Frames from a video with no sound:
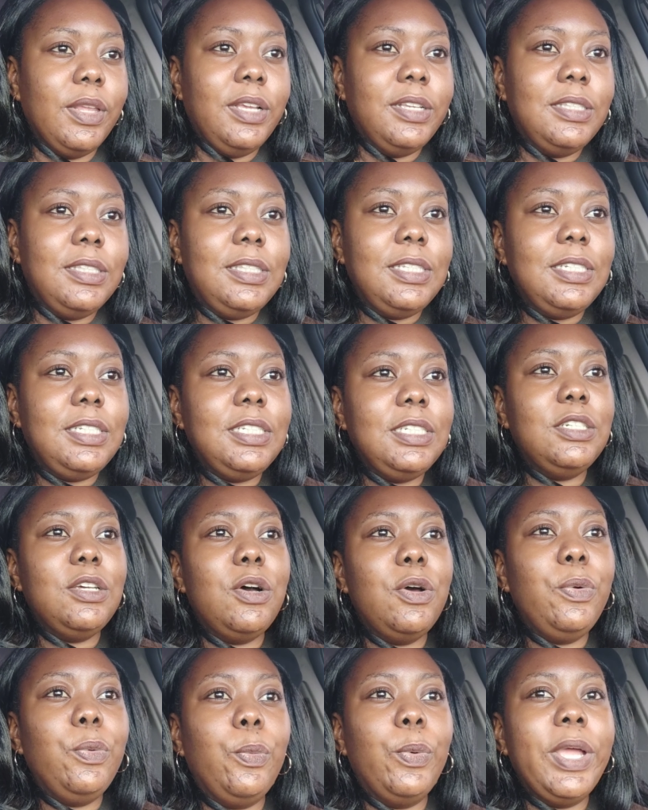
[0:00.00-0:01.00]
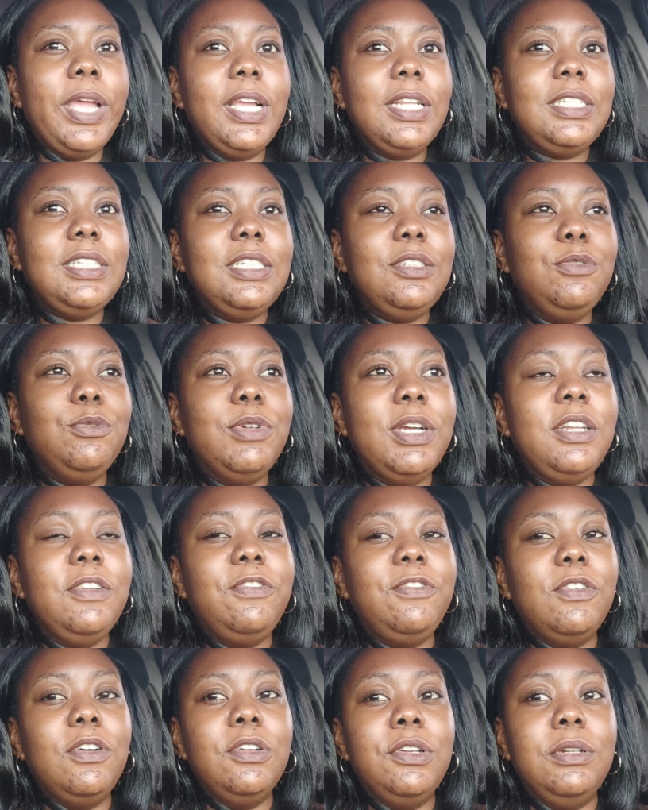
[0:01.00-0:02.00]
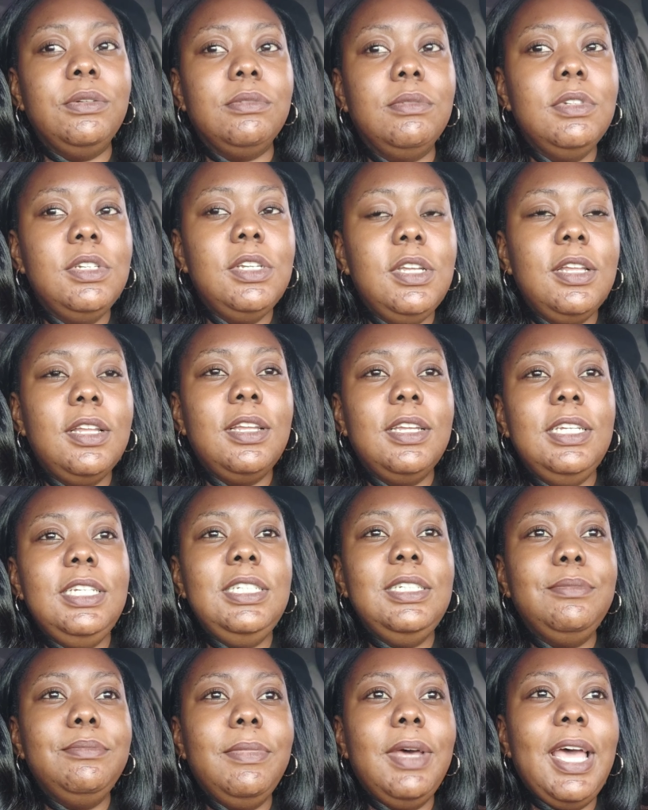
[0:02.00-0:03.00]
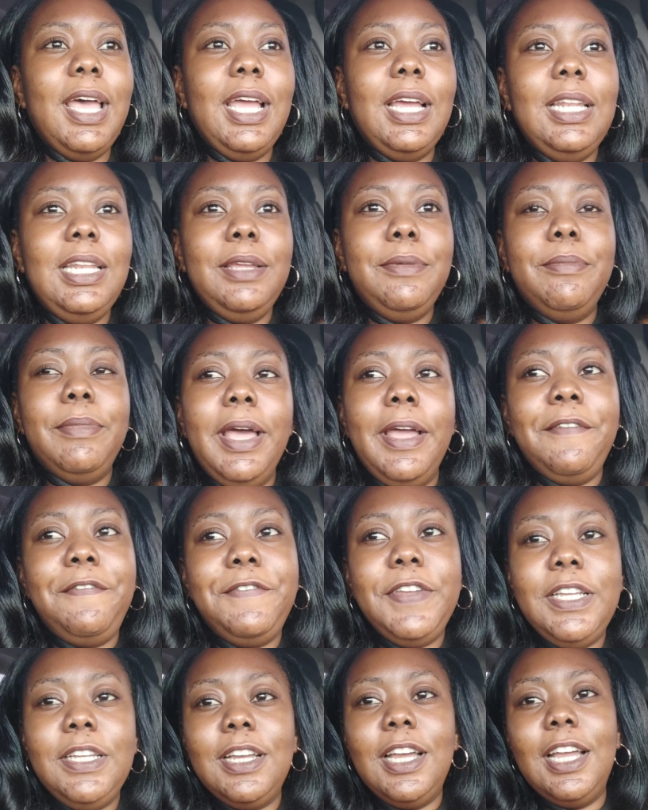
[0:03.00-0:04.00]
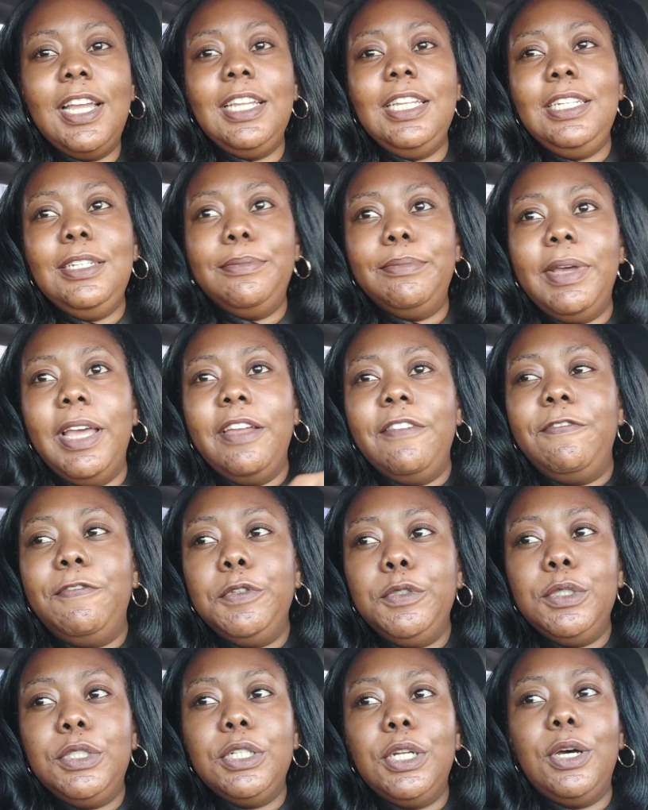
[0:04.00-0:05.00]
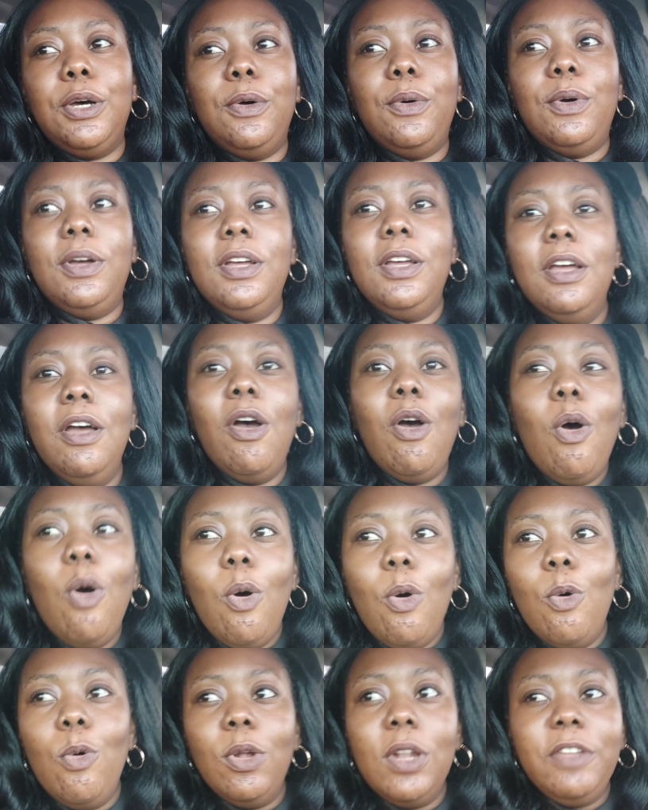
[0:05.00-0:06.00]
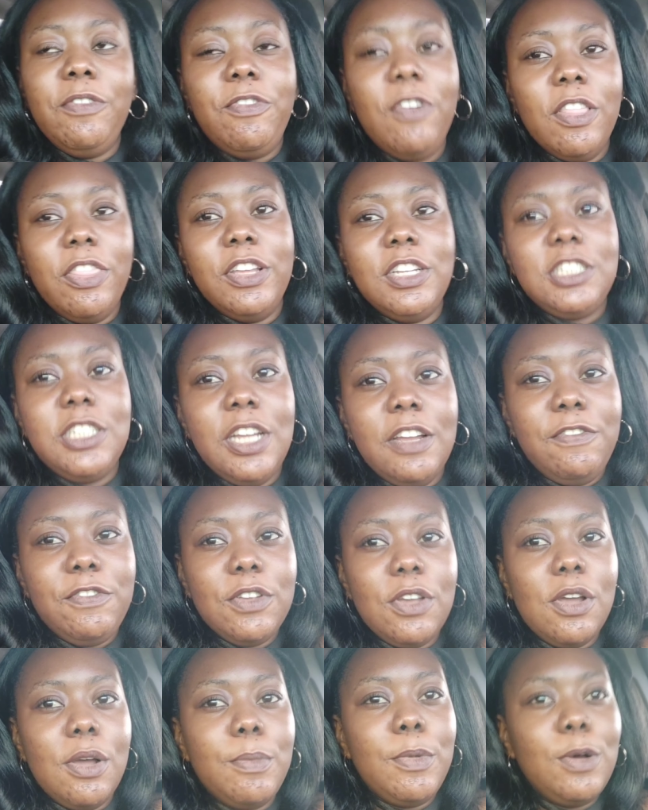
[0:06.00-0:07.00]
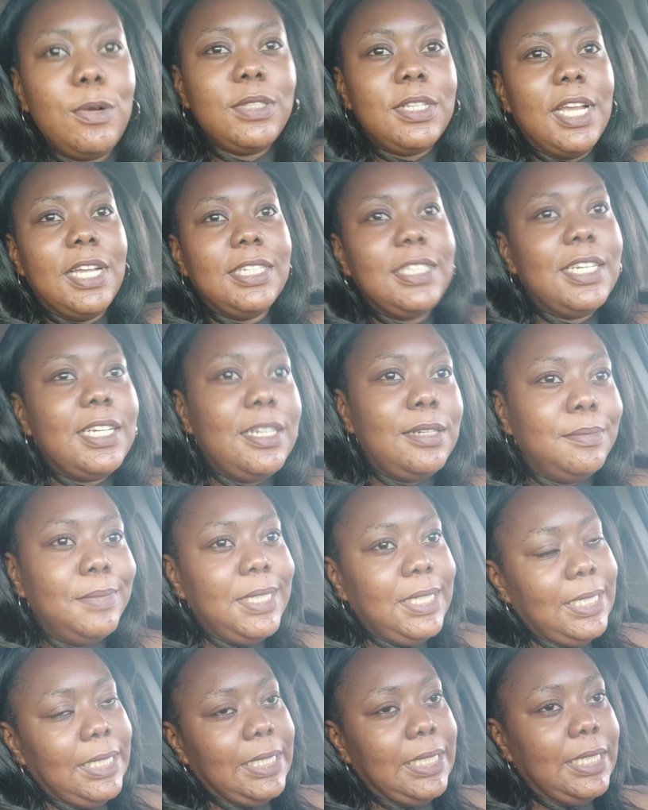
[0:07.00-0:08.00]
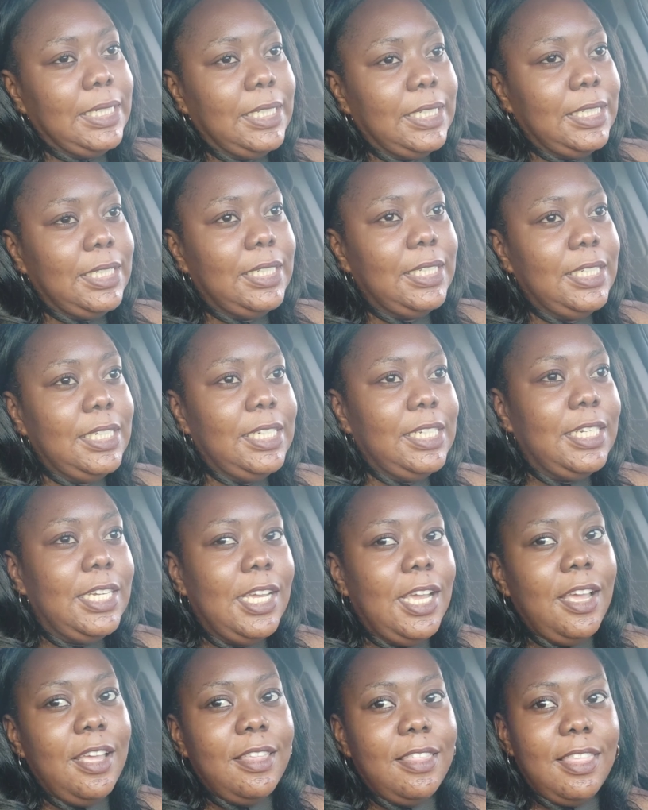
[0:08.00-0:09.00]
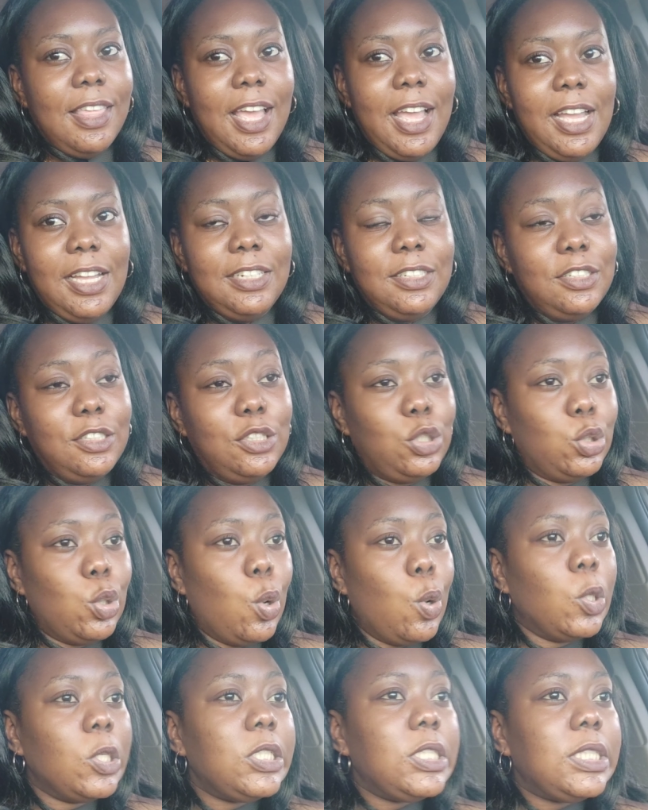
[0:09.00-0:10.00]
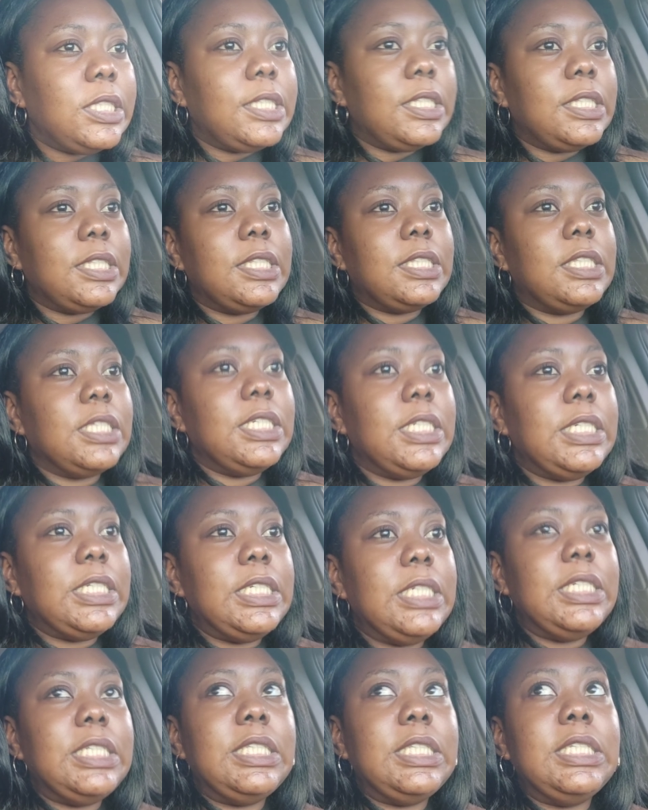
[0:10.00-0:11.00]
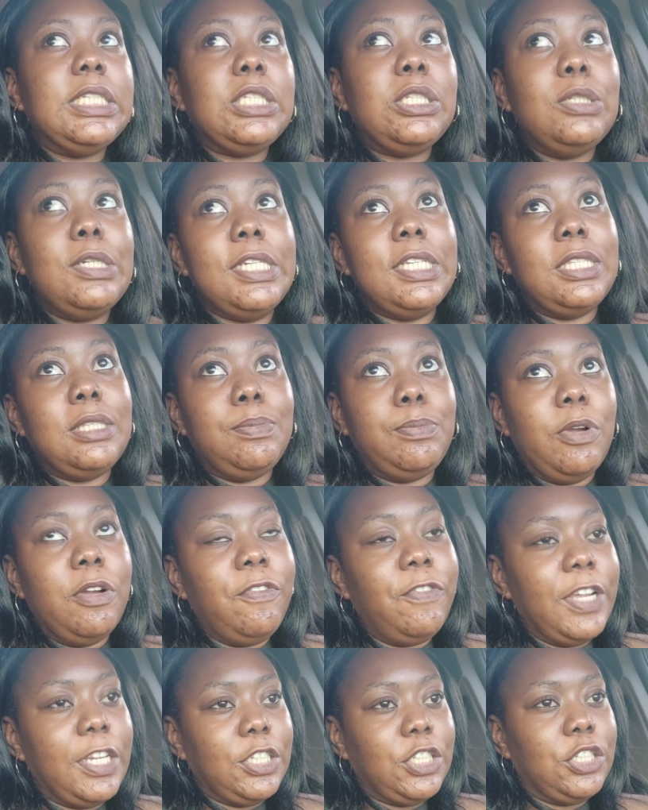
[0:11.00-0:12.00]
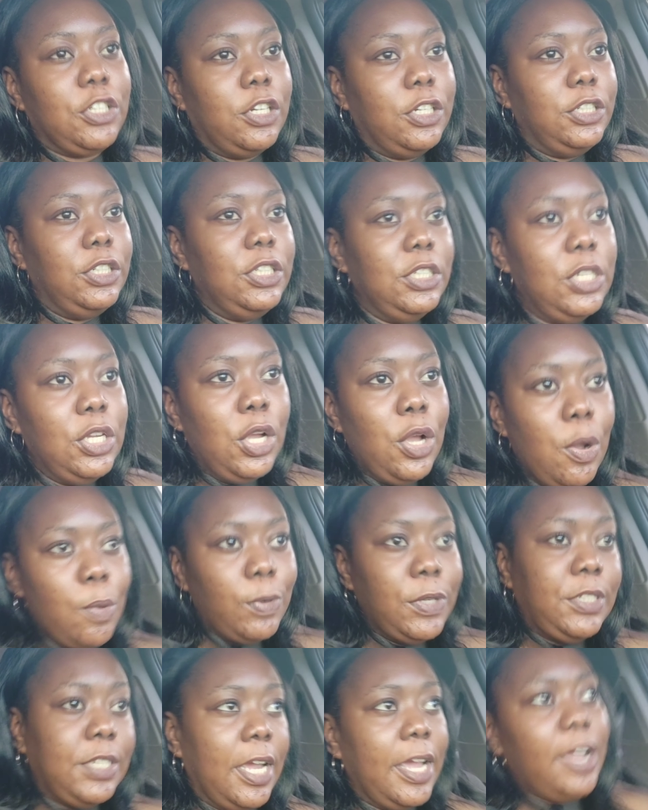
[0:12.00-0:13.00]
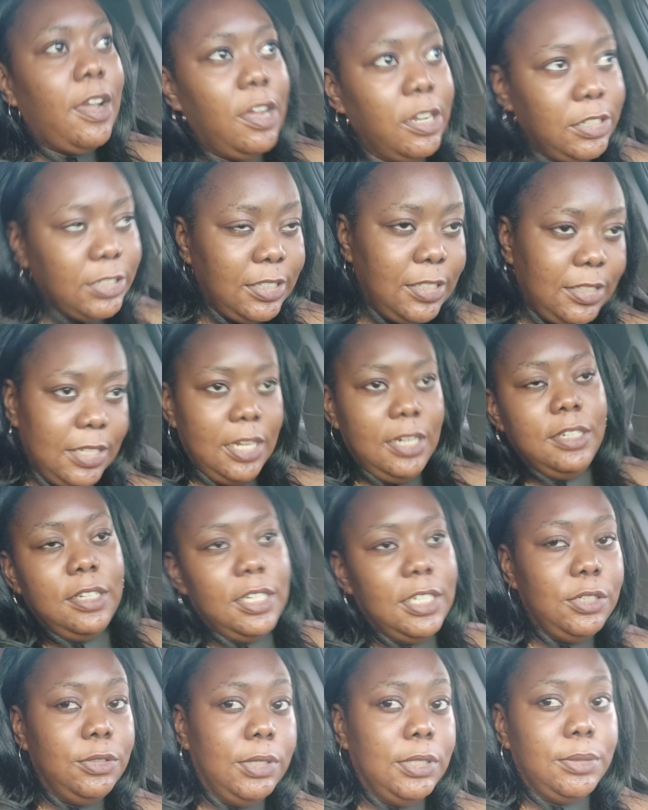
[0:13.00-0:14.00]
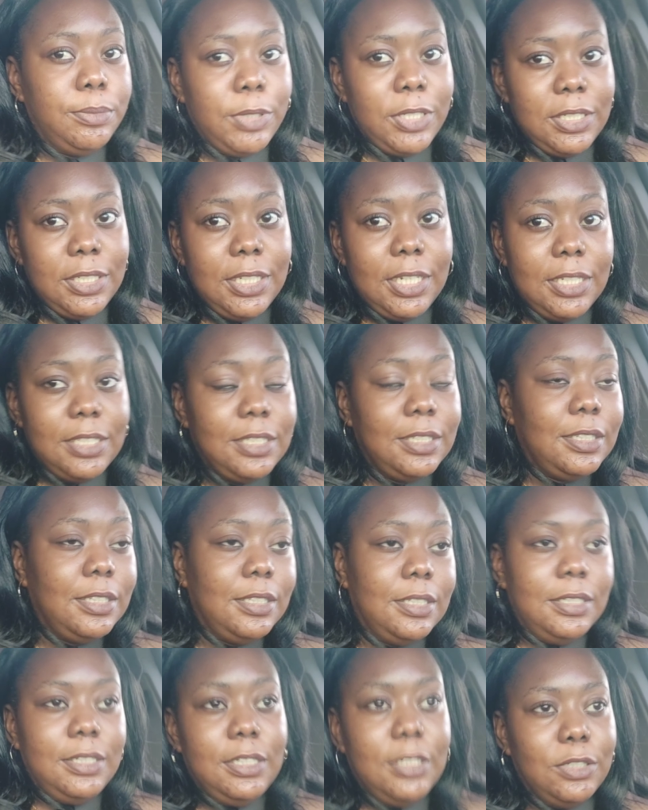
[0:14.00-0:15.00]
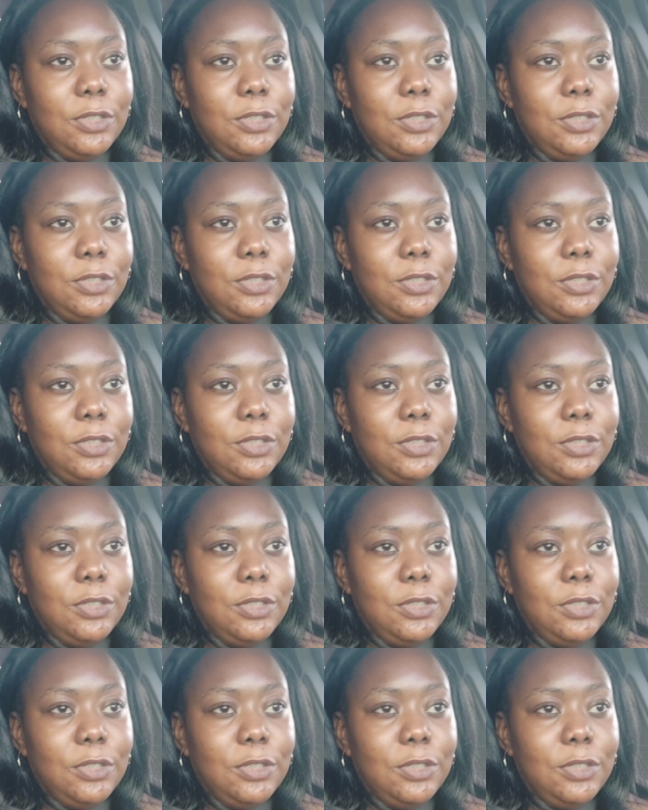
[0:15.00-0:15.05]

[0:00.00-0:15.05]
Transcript: Sitting down waiting, ready for lick my finger, eat my food now, only for the chef to come out and tell me that the sauce isn't to his perfection, which I understand because you don't want anybody gets,